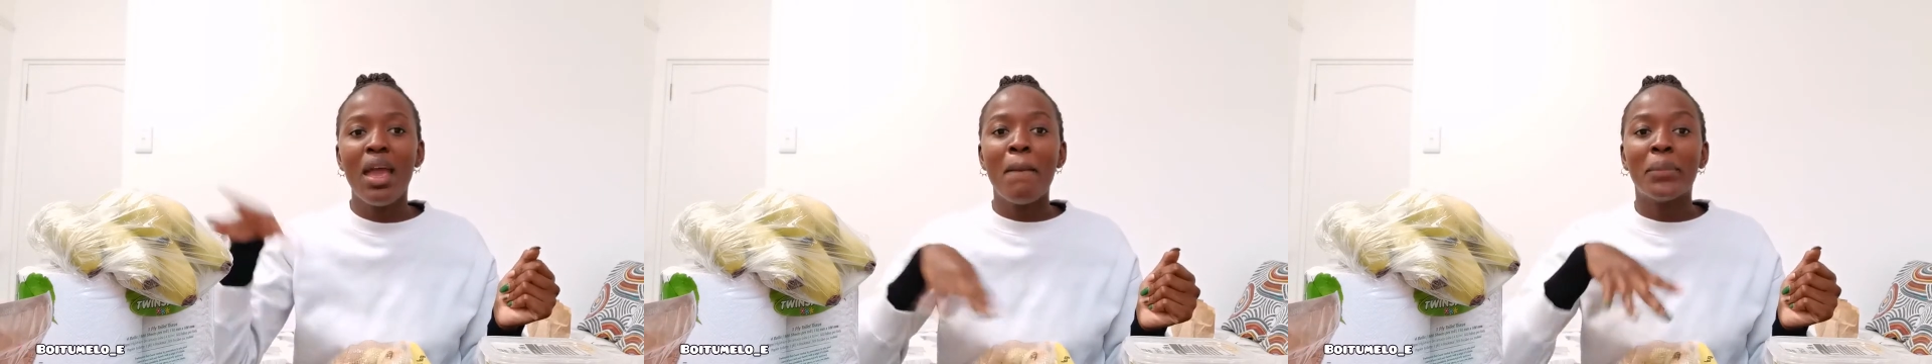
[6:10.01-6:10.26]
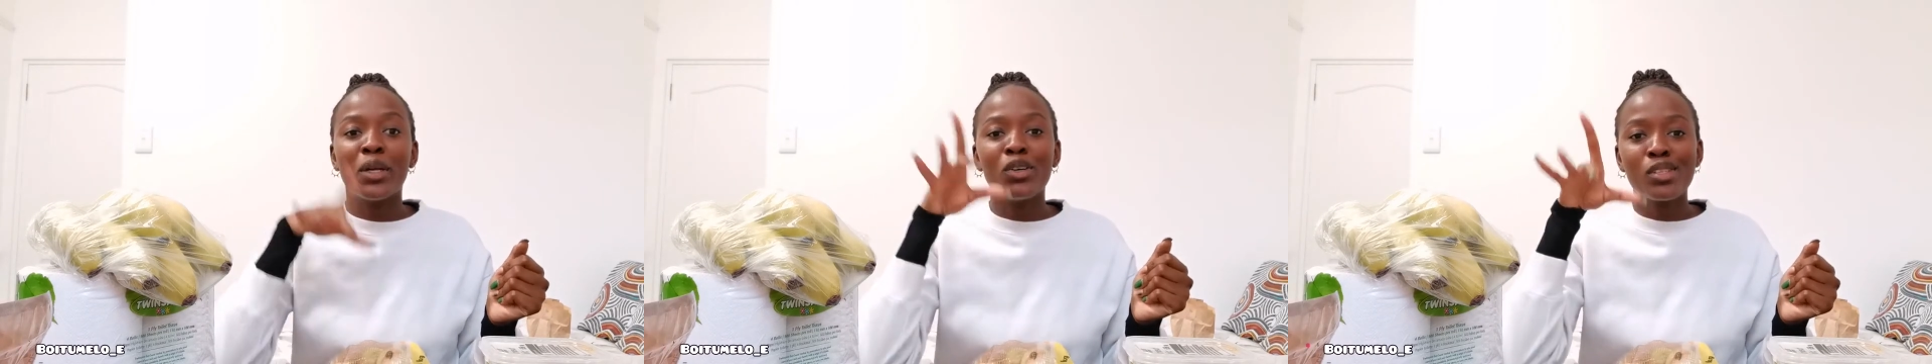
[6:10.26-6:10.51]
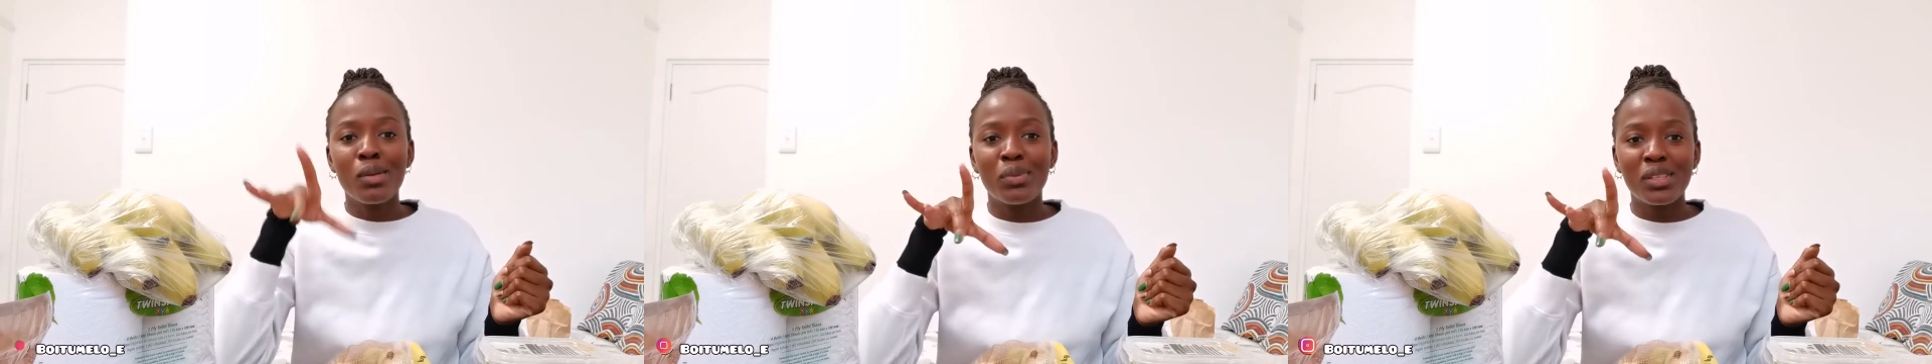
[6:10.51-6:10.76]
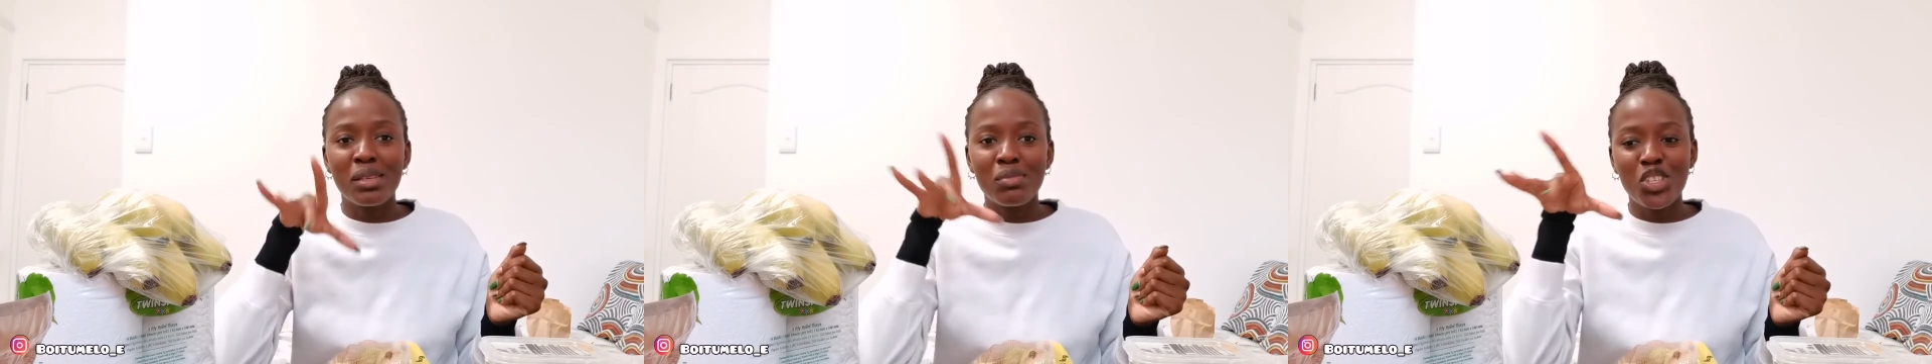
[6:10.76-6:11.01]
but I also
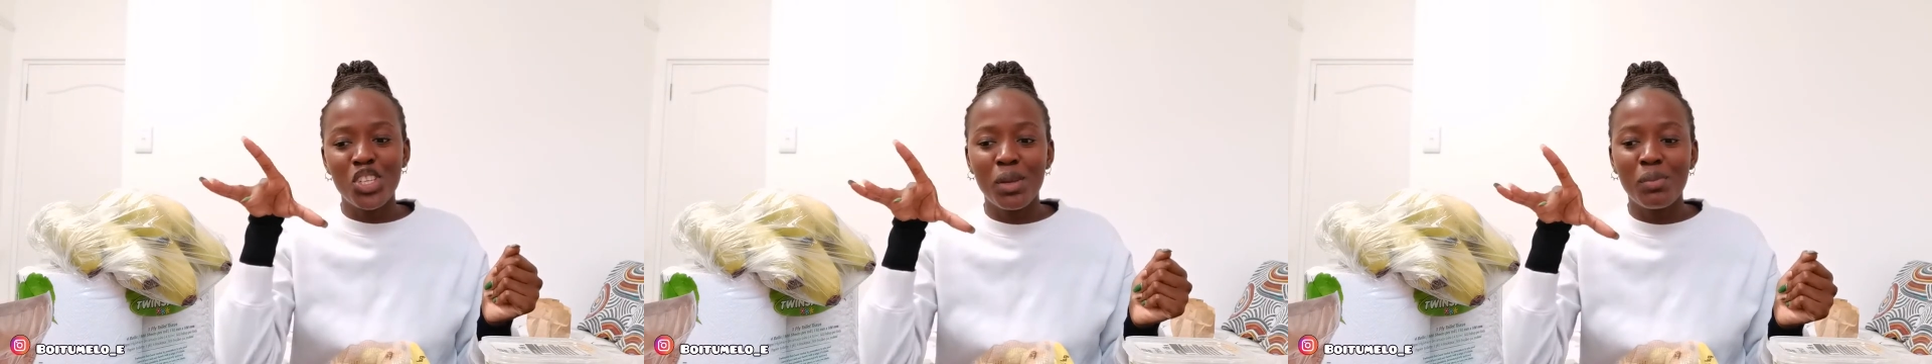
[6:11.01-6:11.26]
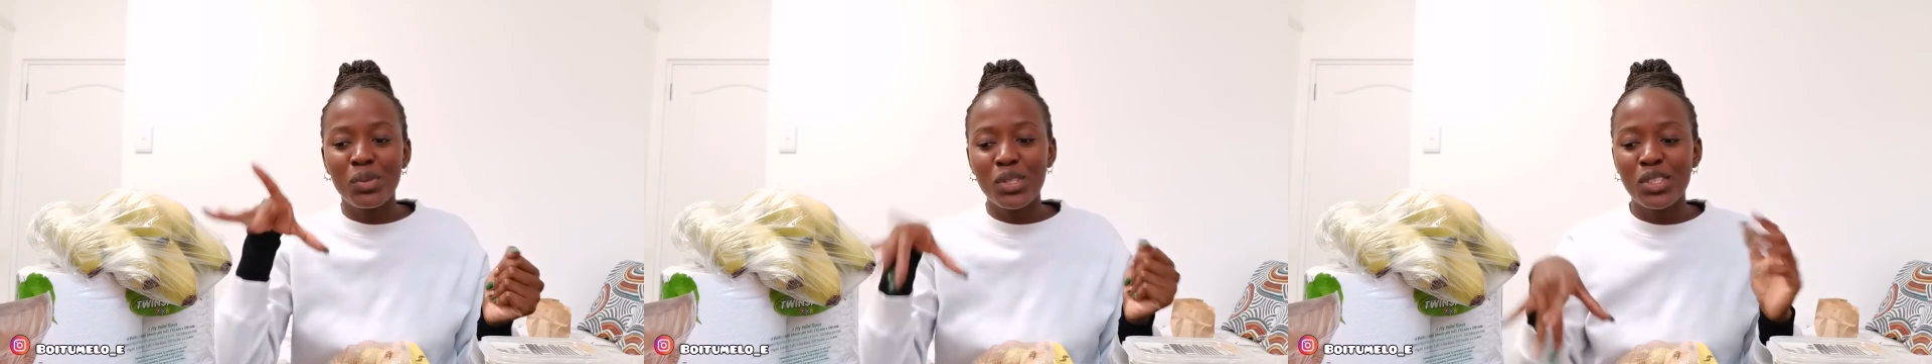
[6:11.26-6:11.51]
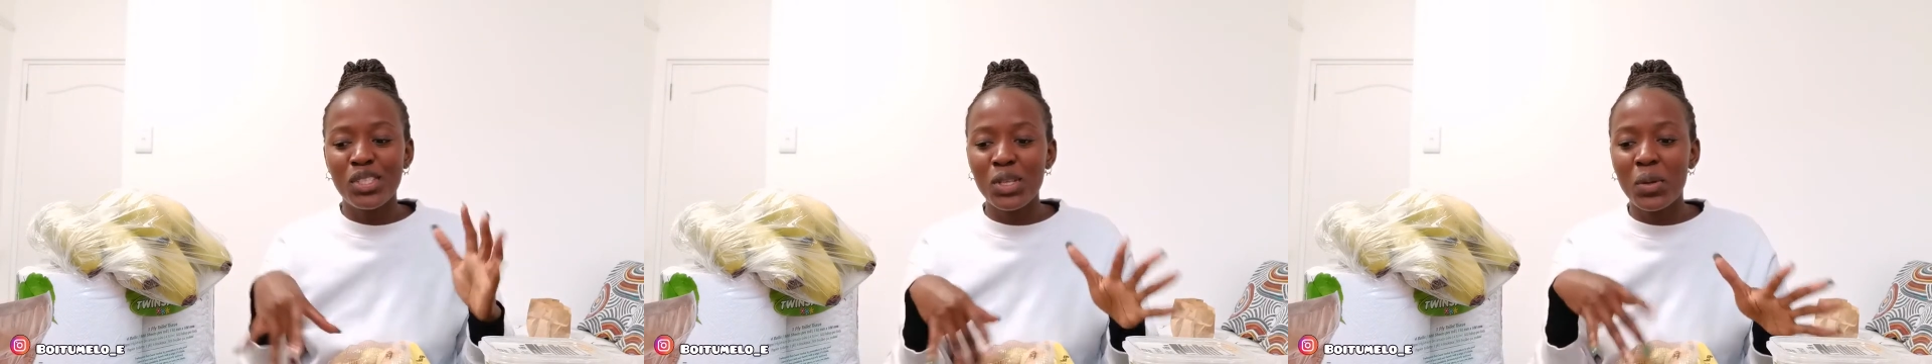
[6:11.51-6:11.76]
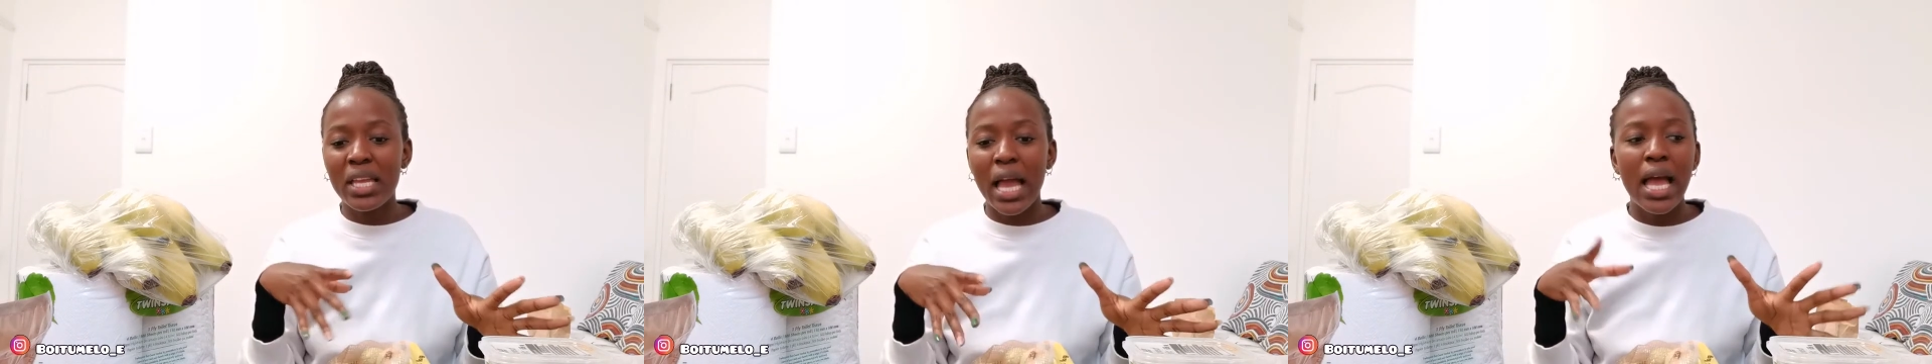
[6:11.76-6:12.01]
bought some chips. So
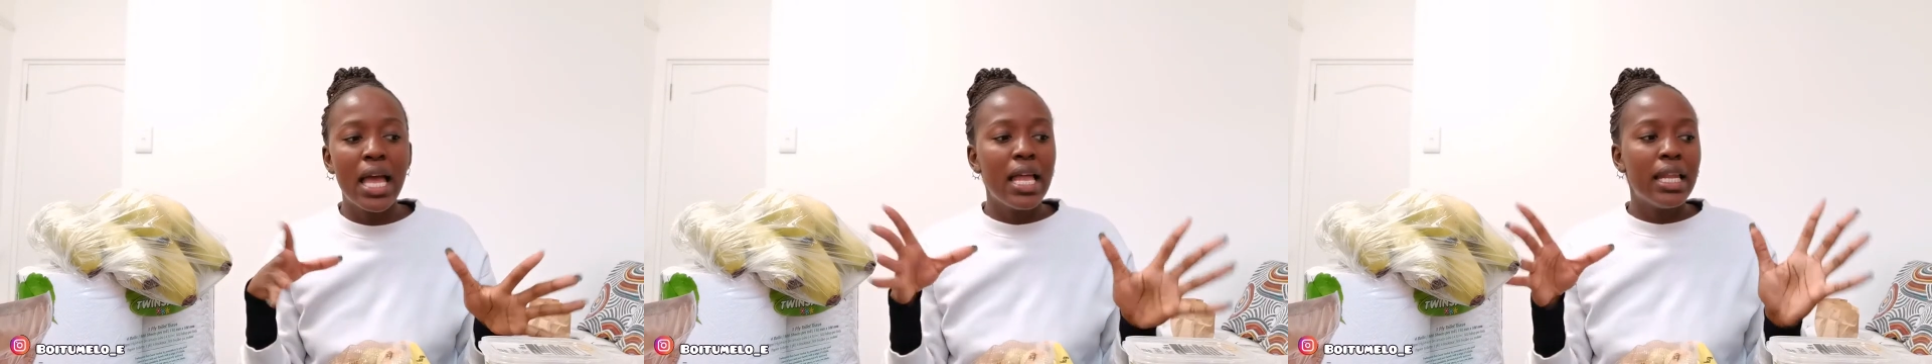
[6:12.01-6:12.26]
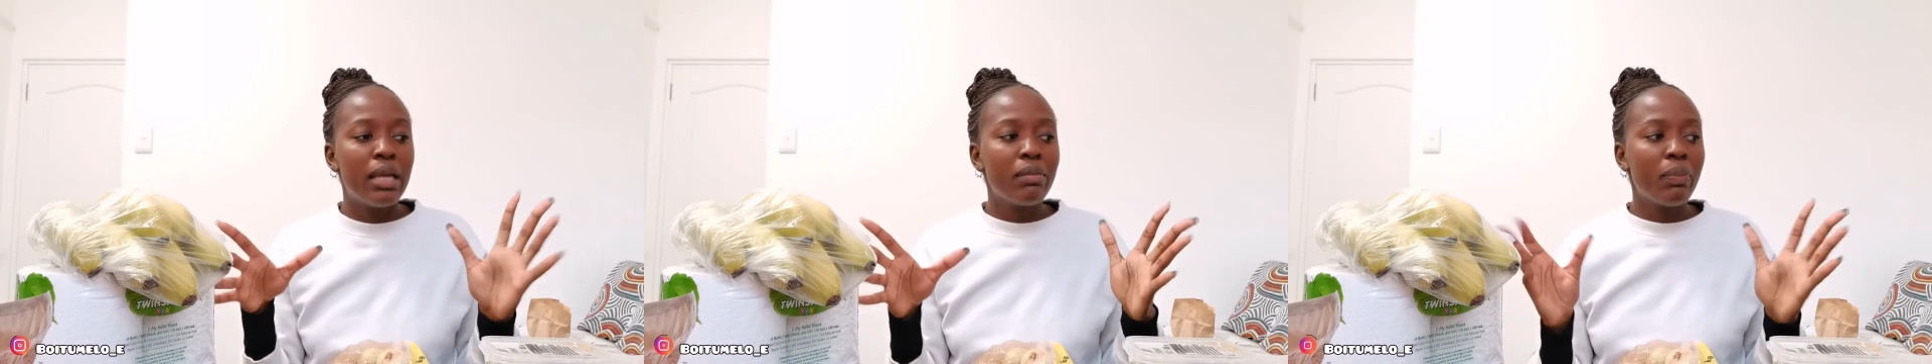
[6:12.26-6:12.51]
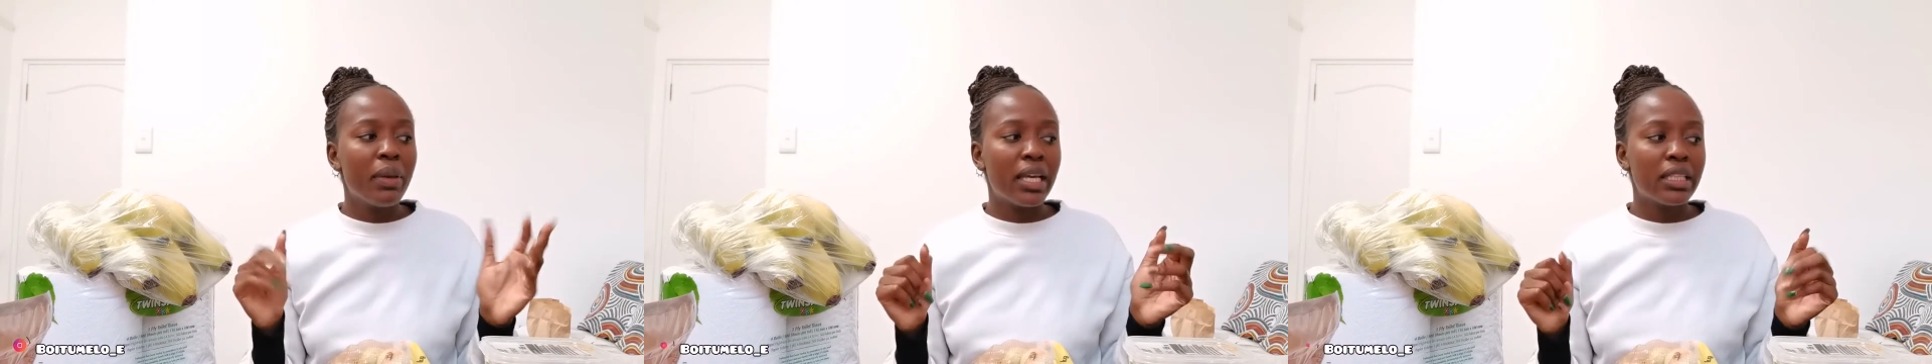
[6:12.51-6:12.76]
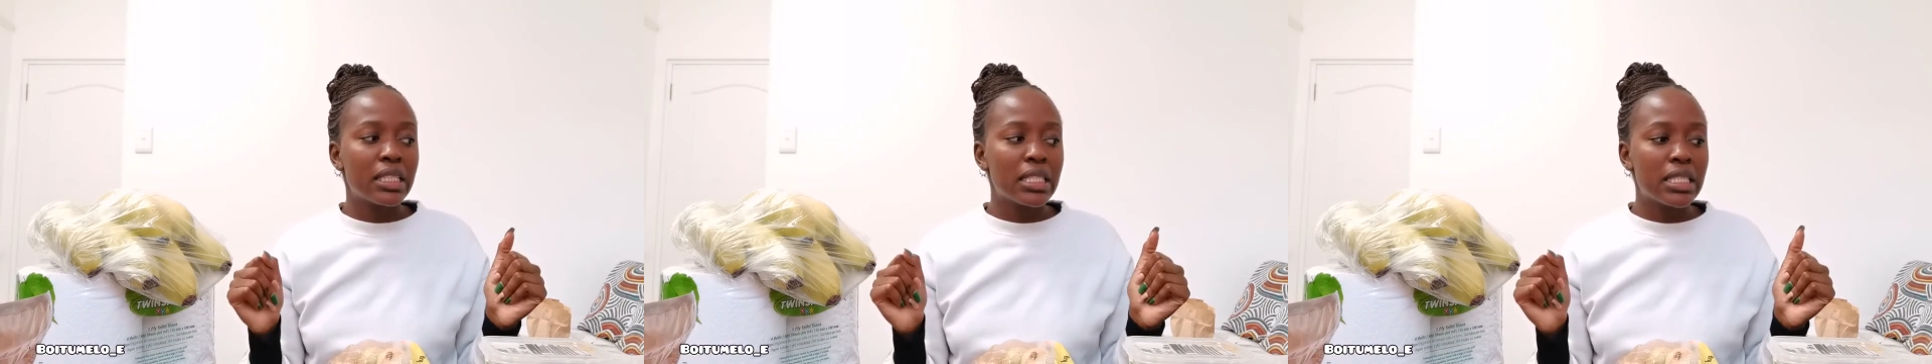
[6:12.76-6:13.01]
yeah, let me
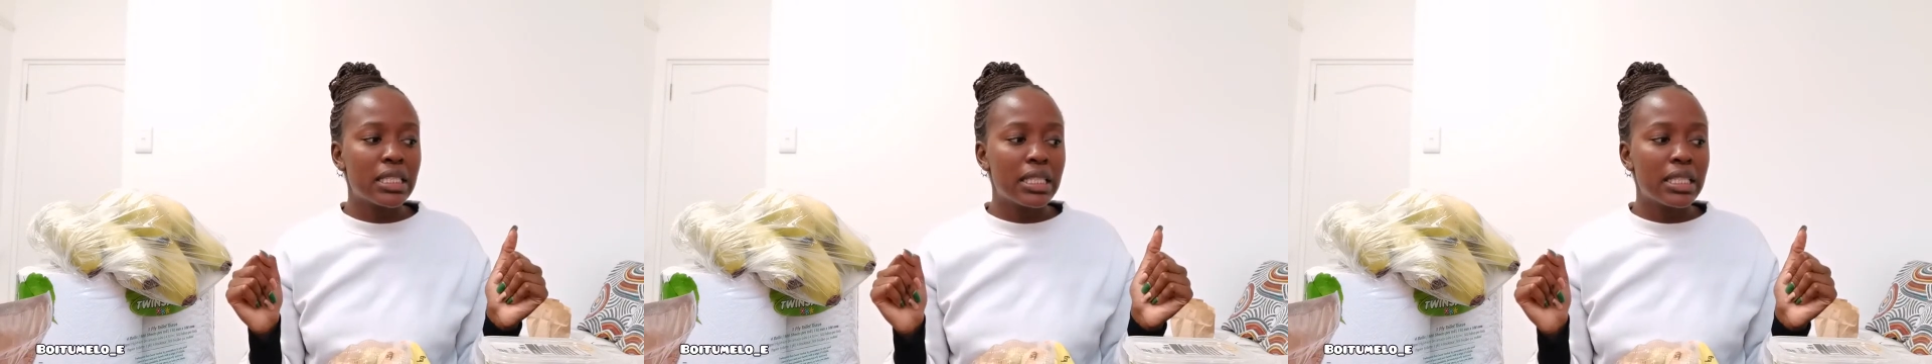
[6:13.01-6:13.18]
pack this